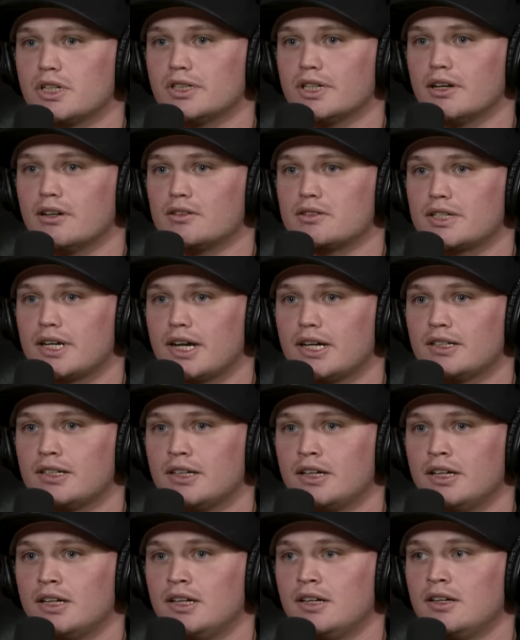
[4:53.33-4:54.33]
on the other side.
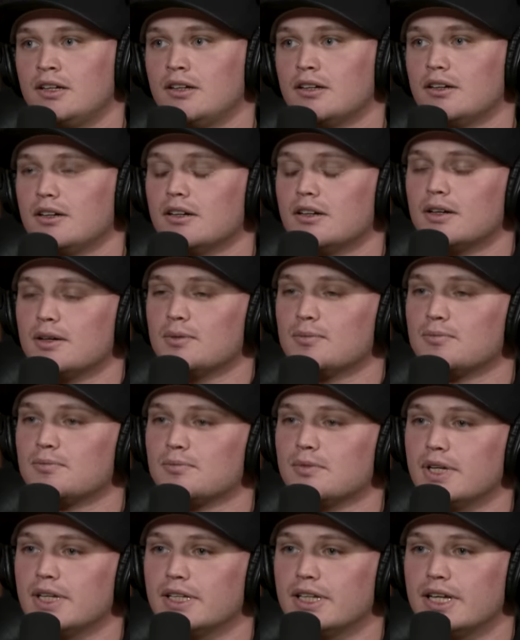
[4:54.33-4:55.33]

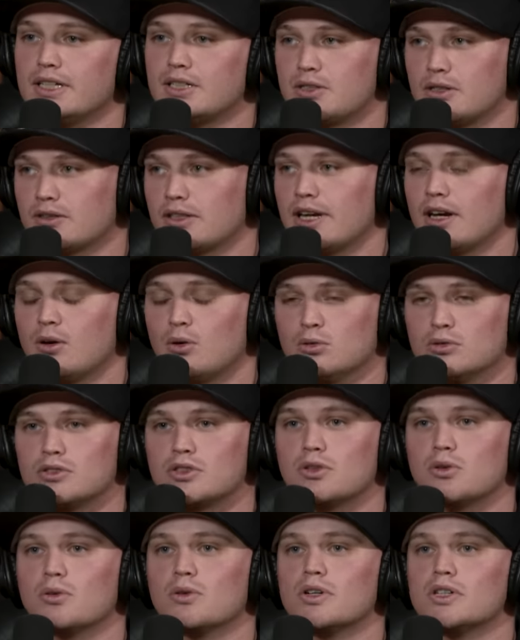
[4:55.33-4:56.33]
And they took that old
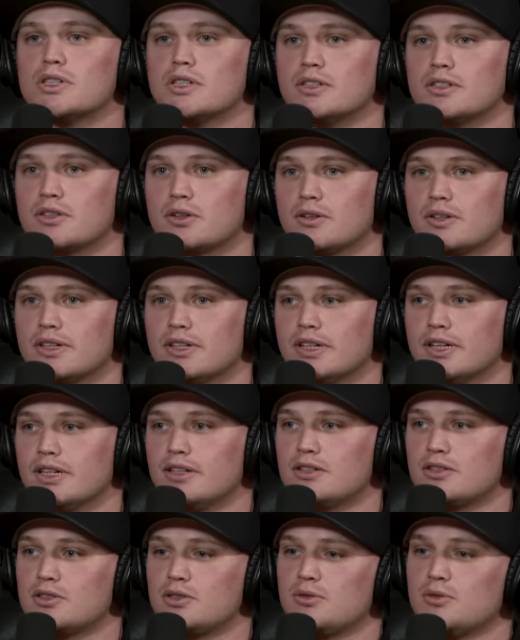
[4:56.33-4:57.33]
storage and turned it
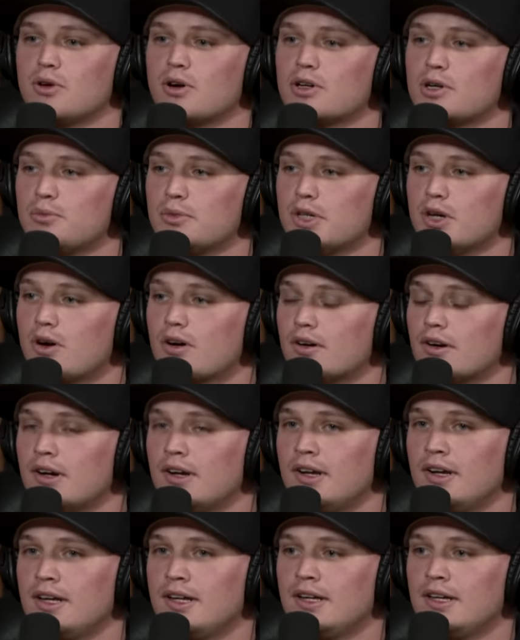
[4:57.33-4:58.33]
into RWR.
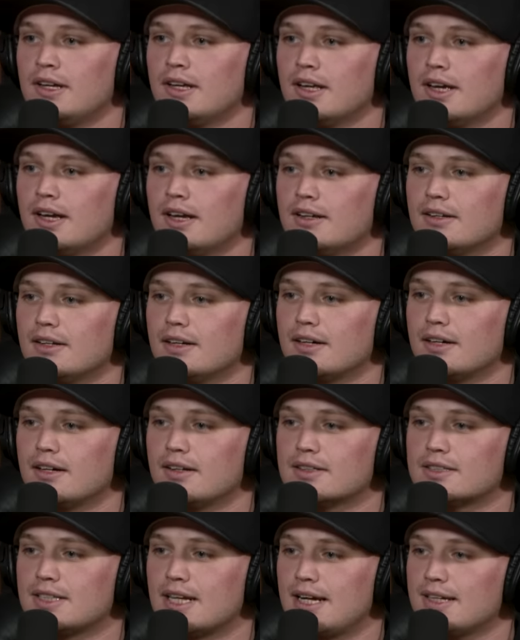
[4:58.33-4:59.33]
And
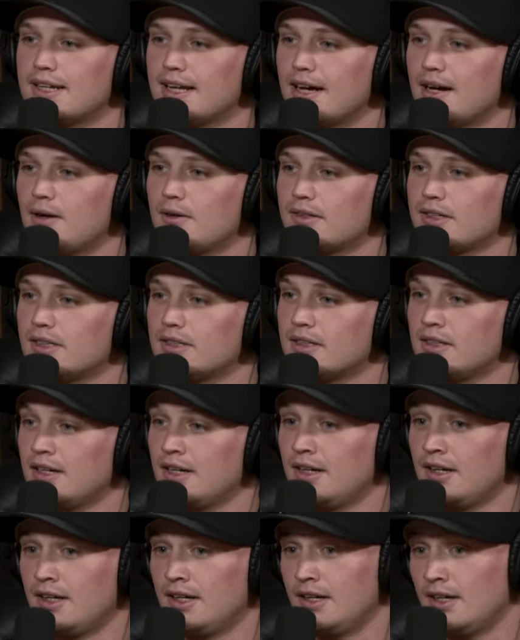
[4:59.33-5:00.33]
sat down and
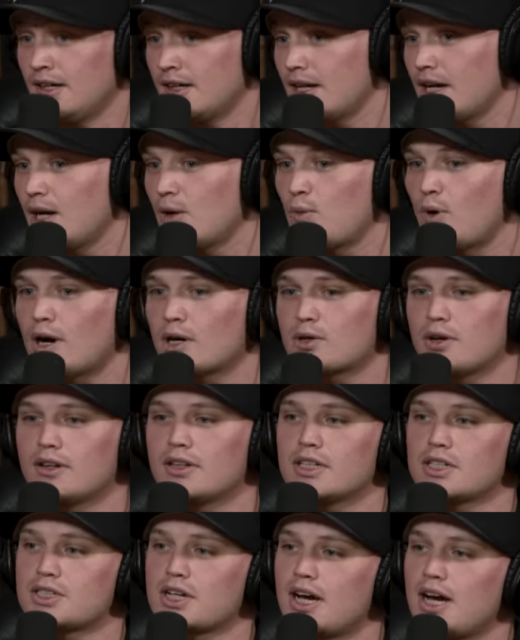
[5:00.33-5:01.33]
kind of walked
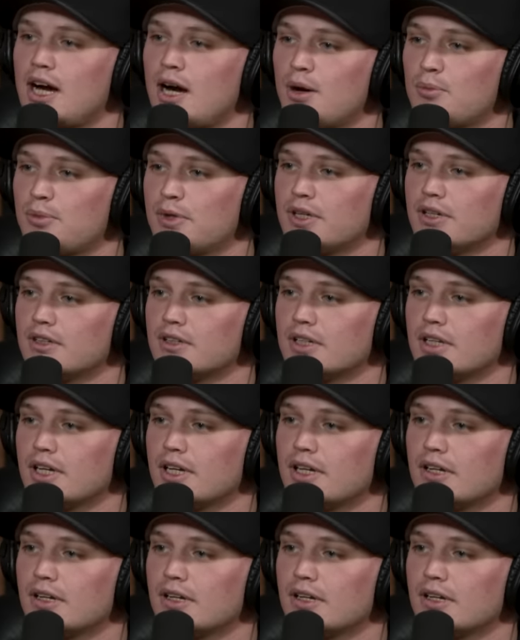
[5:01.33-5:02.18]
around the shop and